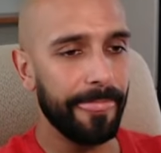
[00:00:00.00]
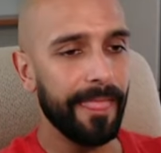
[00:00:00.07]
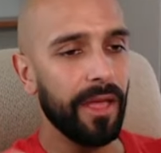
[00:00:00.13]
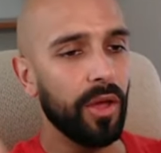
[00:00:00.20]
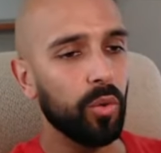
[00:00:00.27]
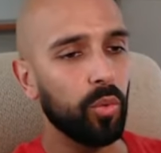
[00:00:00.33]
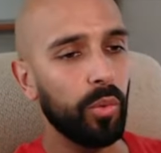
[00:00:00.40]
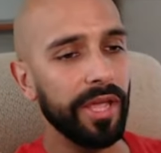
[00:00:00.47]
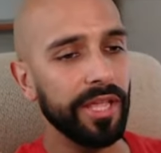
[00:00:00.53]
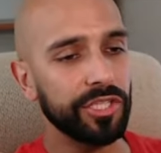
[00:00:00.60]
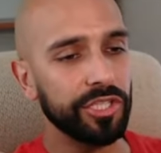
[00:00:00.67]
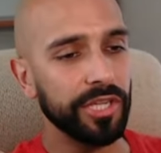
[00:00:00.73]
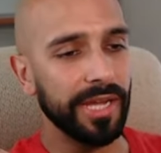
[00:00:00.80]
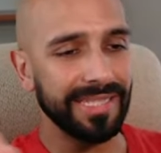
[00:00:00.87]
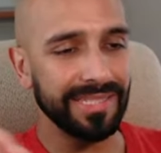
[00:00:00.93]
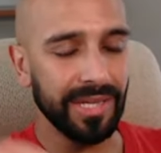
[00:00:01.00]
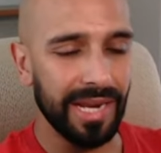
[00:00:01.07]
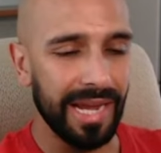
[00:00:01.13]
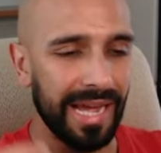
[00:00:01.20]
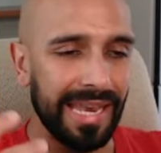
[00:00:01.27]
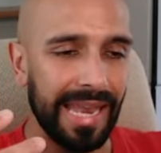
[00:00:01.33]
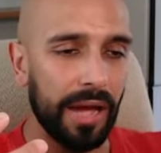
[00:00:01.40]
which is going
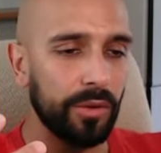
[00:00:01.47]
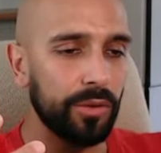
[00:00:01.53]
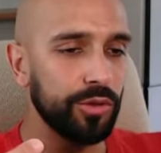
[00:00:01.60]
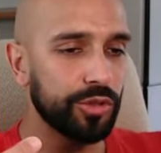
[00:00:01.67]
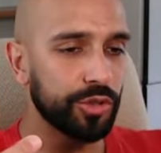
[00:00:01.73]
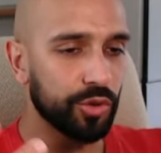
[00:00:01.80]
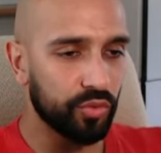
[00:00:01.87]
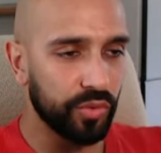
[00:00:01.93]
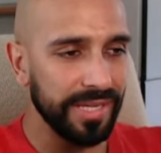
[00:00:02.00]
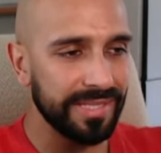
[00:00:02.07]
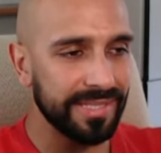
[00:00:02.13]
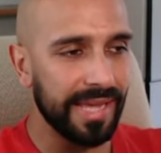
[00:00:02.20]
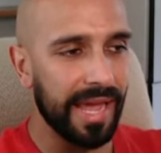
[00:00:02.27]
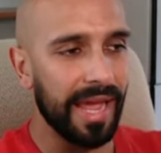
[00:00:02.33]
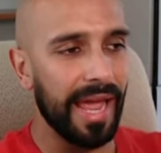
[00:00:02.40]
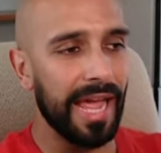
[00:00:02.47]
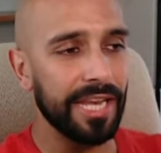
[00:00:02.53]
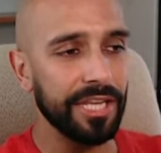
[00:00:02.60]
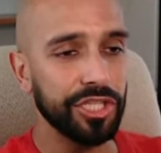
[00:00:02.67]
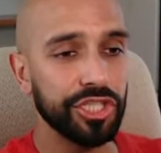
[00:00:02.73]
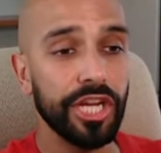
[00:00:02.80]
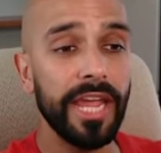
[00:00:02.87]
to allow you to reset
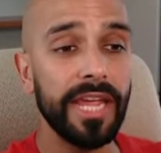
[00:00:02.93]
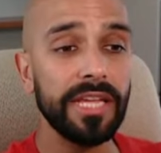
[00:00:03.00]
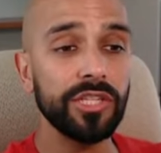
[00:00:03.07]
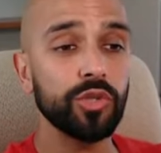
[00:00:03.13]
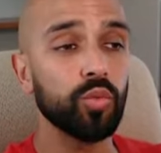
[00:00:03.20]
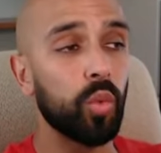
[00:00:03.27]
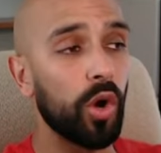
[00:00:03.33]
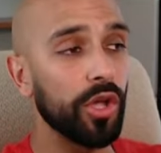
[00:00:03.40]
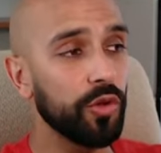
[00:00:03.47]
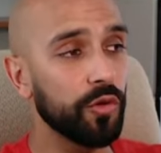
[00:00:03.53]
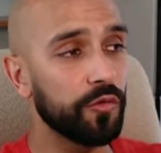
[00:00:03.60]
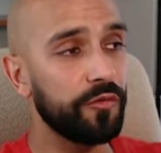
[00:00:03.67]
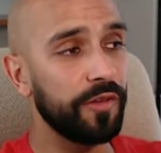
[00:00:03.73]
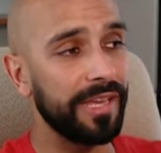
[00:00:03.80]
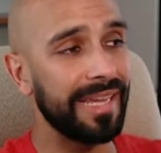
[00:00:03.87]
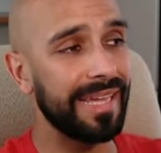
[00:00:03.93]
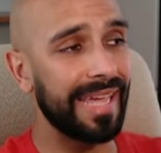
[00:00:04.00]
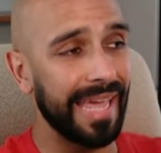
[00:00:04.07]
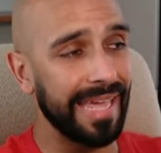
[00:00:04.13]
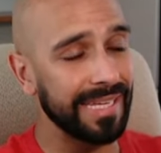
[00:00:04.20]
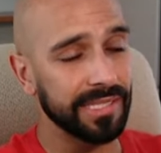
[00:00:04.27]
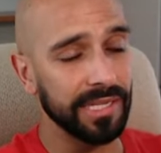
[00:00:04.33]
and change what you're feeling
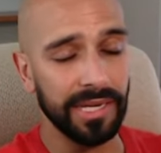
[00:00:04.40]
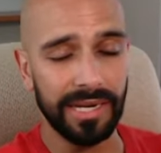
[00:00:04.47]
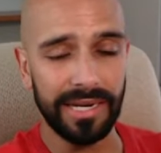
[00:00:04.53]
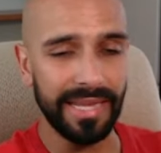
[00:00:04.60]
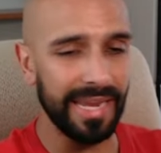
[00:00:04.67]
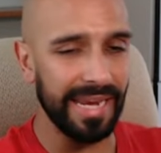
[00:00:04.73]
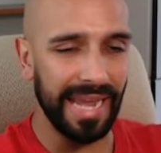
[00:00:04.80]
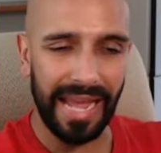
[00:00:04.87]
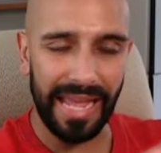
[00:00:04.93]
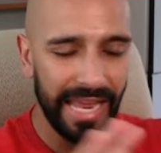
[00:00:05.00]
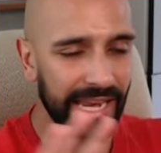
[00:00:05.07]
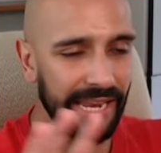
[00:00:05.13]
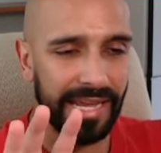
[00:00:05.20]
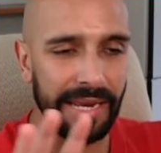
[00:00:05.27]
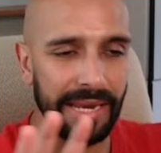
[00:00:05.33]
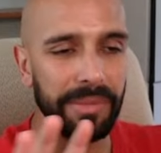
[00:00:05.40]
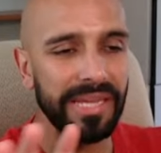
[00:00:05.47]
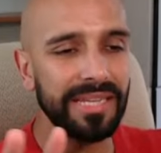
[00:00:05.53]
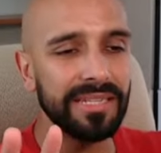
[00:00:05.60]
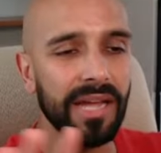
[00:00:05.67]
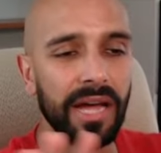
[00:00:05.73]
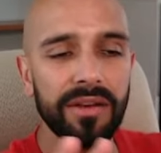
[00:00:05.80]
internally. And it can
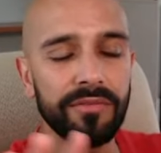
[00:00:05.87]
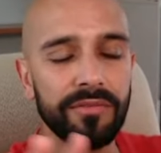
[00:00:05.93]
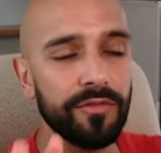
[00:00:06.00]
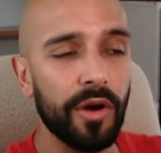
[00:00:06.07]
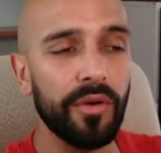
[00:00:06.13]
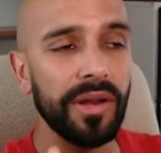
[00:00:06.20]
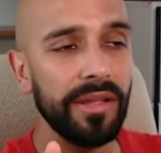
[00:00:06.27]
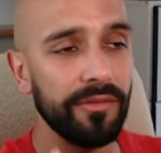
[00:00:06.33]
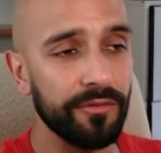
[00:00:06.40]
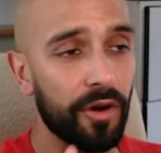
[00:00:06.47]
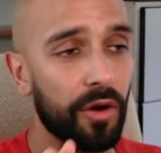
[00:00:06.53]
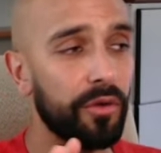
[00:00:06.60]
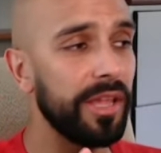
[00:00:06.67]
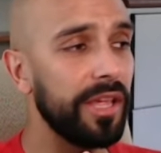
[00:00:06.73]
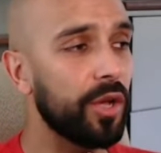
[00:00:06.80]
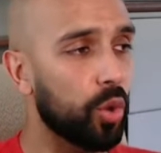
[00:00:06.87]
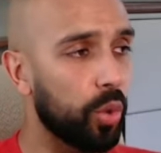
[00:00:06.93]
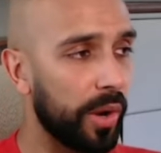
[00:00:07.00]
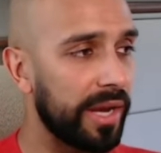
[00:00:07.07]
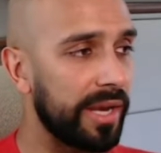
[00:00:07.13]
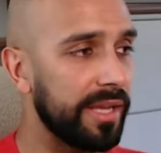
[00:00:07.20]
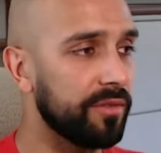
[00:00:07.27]
be done very, very
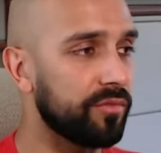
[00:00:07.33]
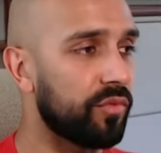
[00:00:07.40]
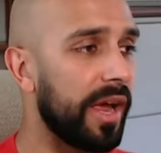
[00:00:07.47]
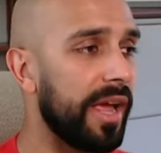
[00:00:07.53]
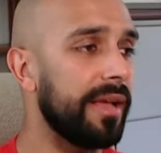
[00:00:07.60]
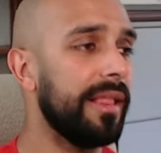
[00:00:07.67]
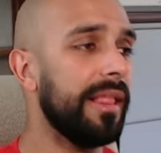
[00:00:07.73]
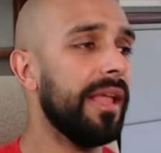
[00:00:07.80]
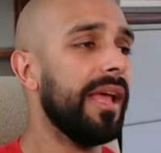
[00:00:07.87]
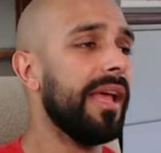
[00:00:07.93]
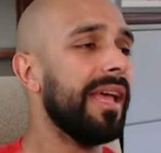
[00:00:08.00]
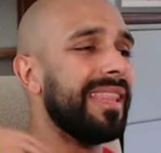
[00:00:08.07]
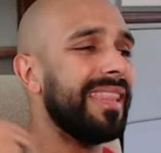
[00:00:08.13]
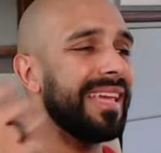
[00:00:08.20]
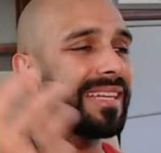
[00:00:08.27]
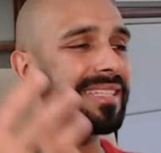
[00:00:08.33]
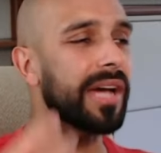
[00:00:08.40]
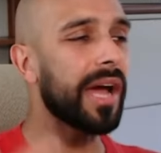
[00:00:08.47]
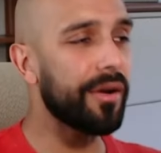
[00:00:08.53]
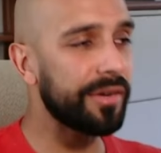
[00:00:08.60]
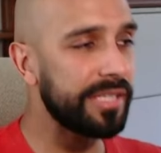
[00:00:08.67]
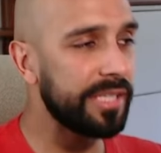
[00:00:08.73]
quickly, right? The
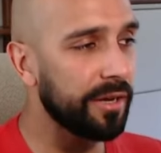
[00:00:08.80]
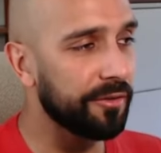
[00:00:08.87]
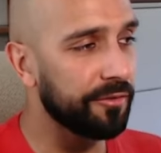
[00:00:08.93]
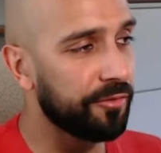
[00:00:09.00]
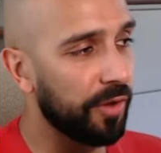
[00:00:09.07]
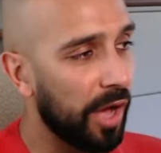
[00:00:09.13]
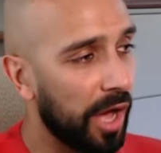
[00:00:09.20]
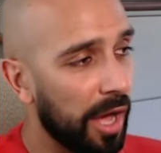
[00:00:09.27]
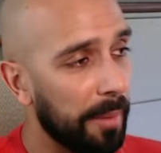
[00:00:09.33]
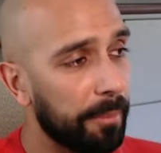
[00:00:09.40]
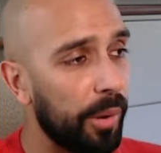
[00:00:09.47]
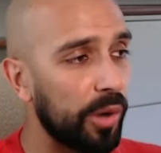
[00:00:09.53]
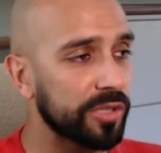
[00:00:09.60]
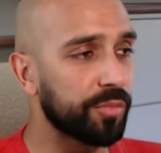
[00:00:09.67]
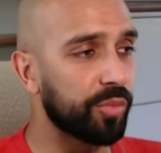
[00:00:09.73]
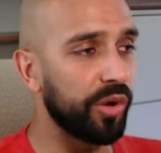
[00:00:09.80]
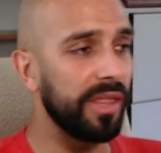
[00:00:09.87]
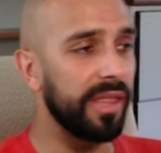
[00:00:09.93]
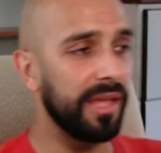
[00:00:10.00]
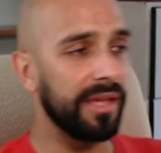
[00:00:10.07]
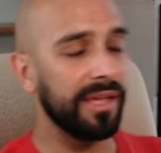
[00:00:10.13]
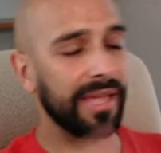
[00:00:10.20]
entirety of box
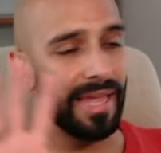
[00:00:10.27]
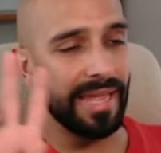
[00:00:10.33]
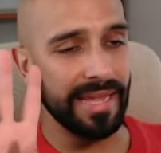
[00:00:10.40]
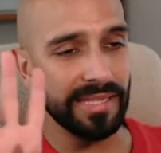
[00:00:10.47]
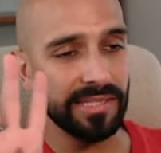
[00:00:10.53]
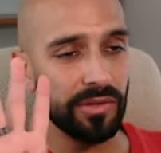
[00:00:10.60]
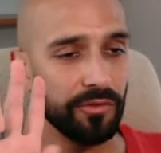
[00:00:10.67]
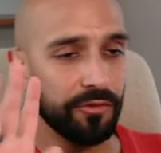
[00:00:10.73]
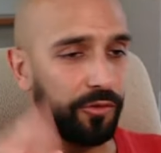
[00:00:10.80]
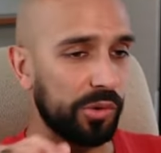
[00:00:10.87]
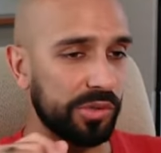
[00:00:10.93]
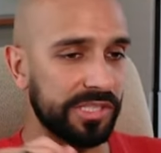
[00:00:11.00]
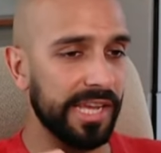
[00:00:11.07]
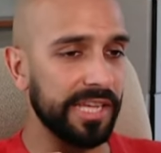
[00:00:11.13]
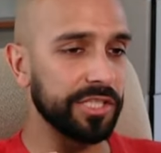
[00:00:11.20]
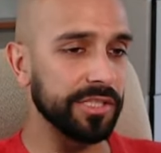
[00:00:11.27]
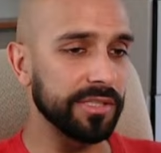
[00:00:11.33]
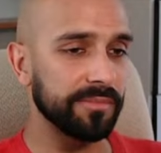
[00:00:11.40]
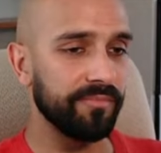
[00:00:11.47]
breathing is 4 stages.